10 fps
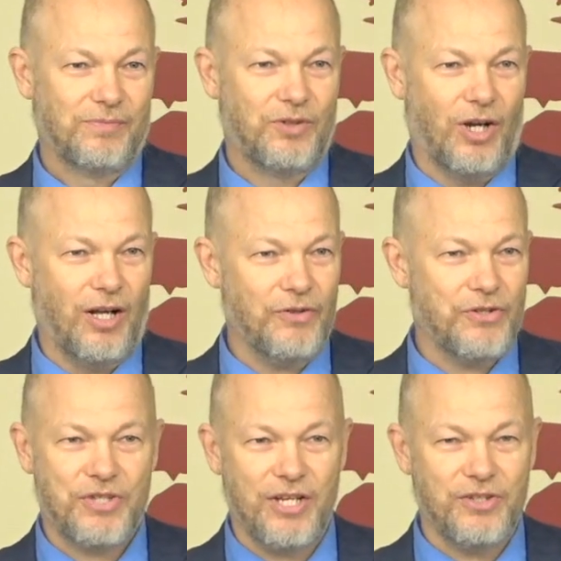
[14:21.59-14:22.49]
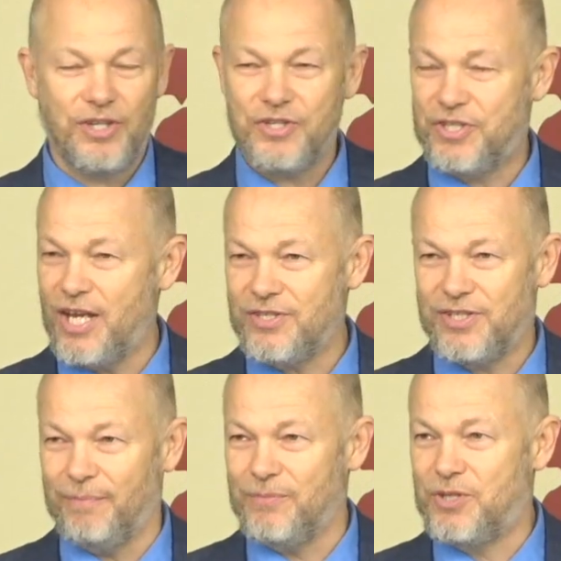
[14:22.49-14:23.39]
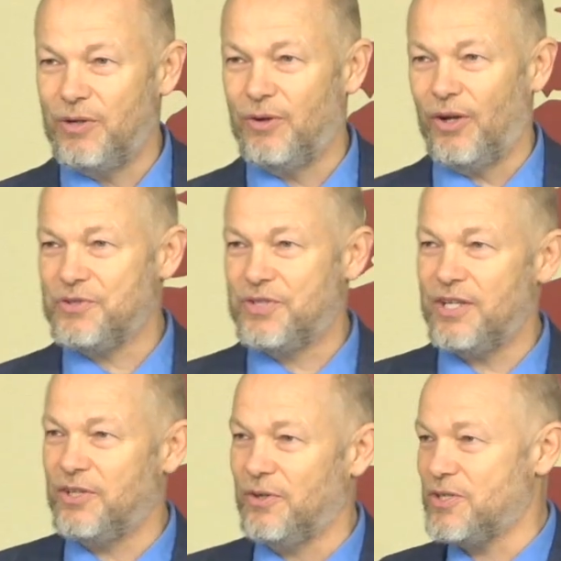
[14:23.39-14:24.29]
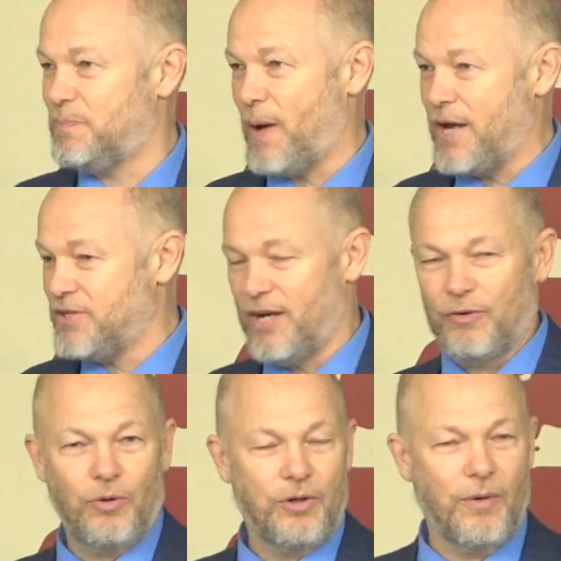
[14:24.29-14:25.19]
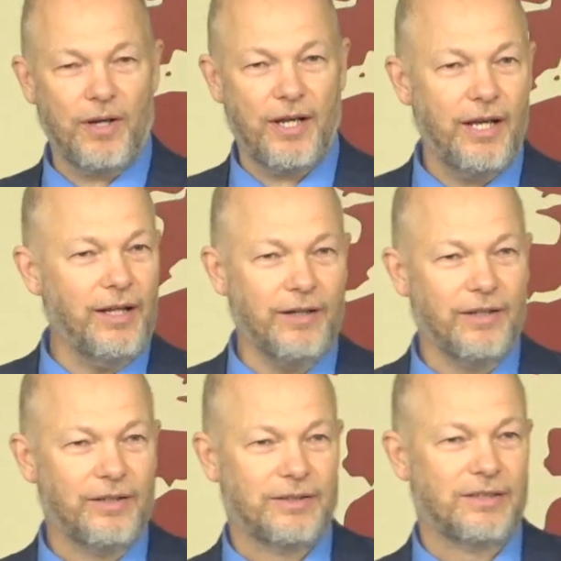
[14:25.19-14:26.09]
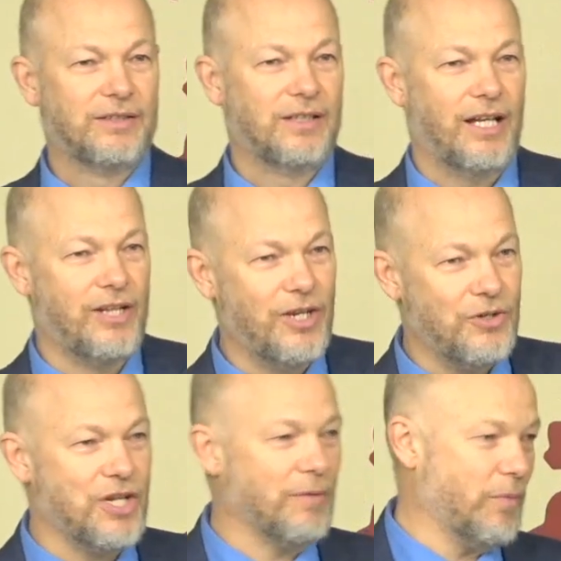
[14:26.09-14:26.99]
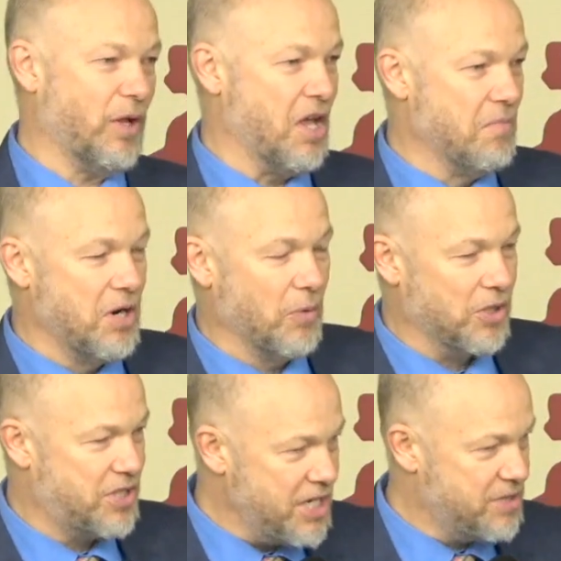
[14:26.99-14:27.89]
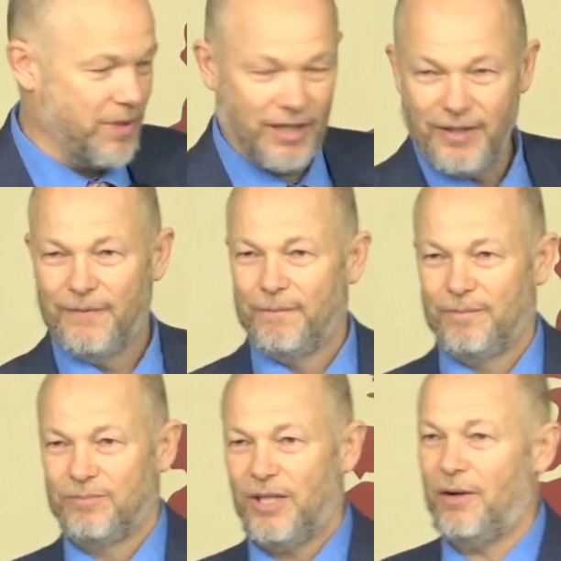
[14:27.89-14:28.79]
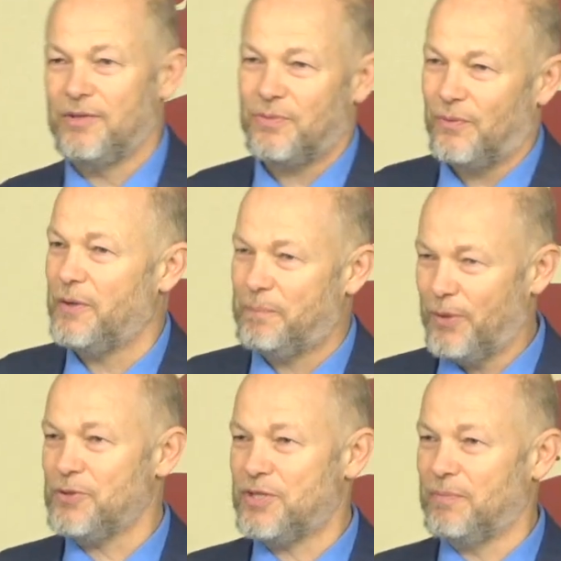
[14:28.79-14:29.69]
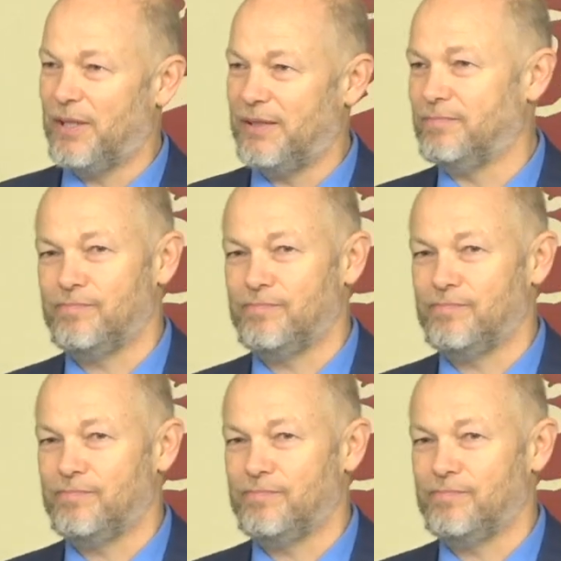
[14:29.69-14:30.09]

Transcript: all of a sudden just says something to you, and all of a sudden you're despised and never going to work again. And then you tell people, everybody works hates me. No, it's one person, but